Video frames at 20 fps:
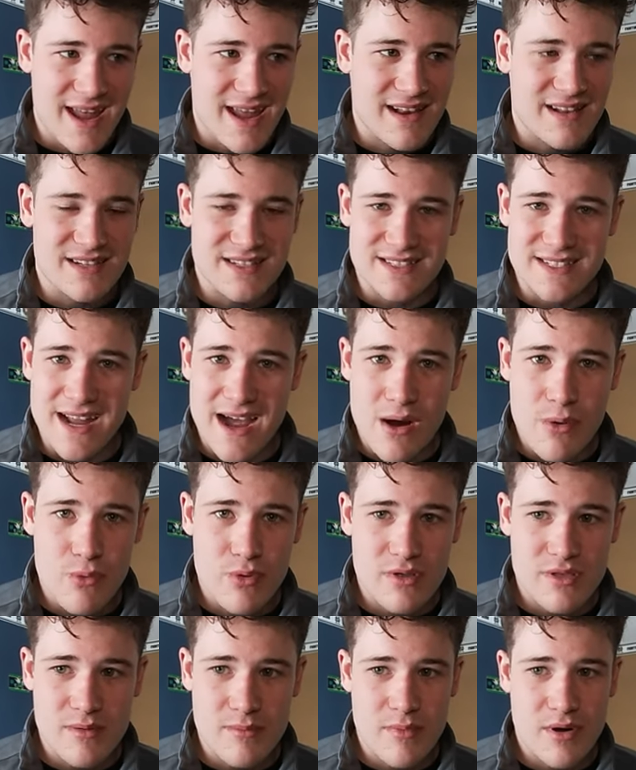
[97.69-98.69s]
It is not
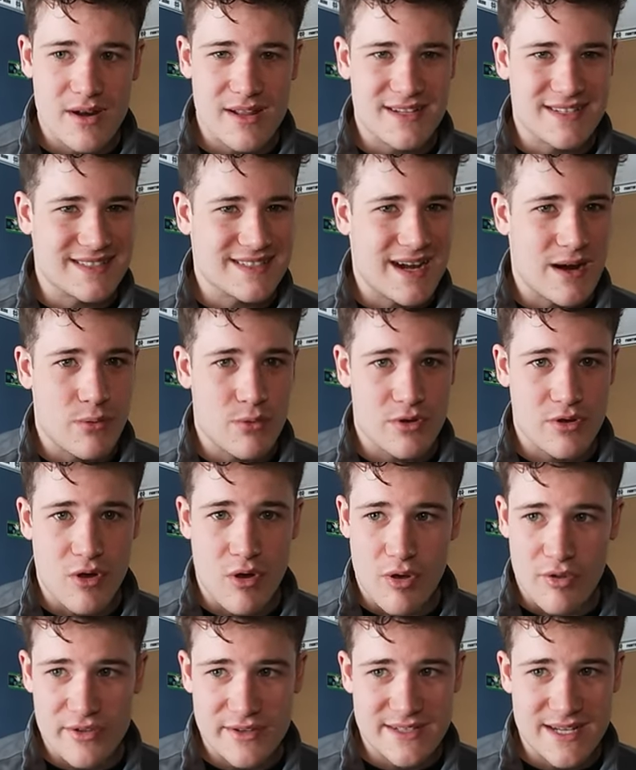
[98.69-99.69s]
worth the money. It's not worth
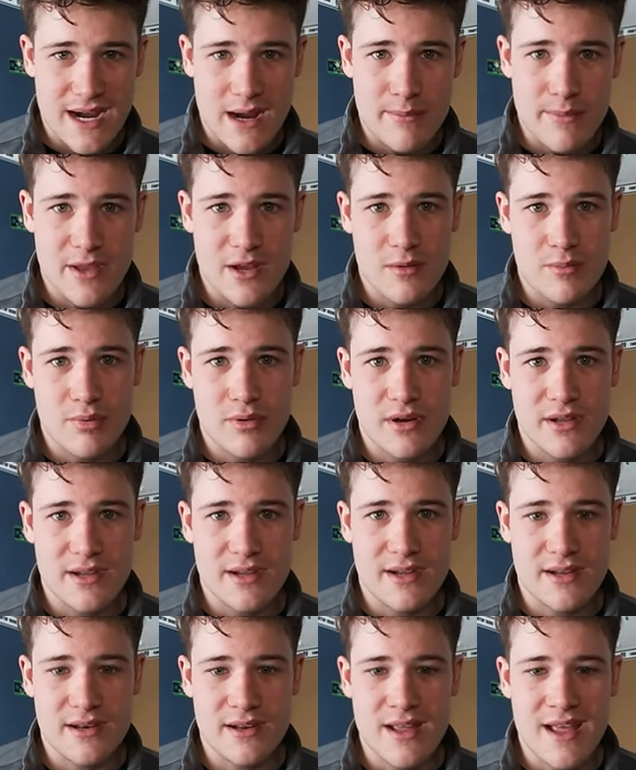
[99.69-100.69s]
all the time that you're putting
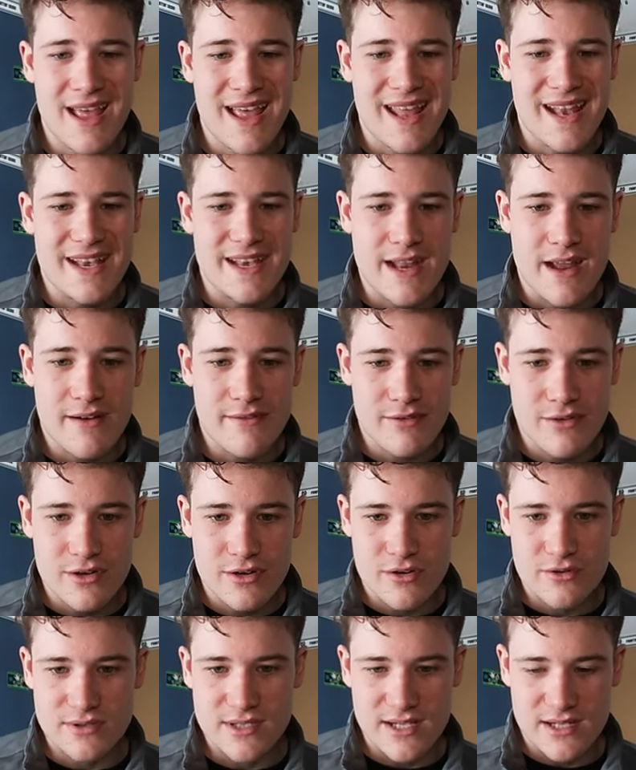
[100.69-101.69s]
in. Never
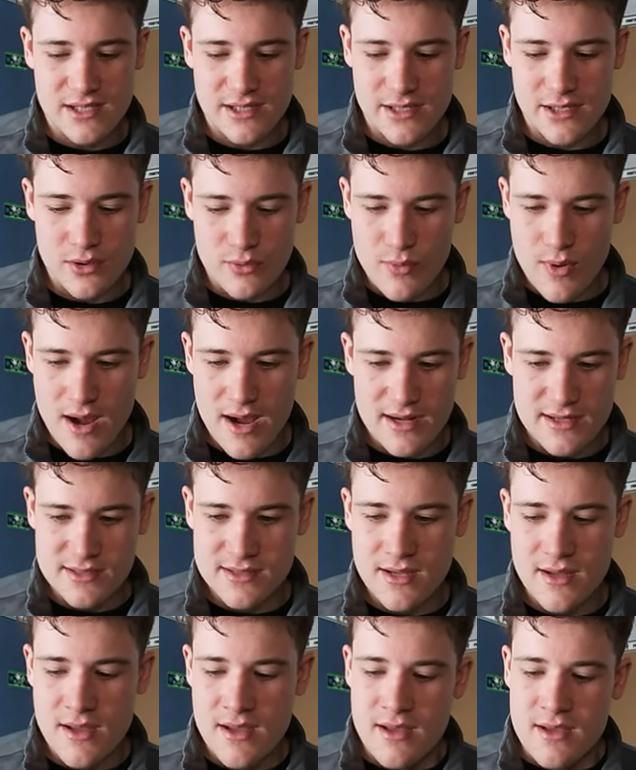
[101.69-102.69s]
use a cleaner wax.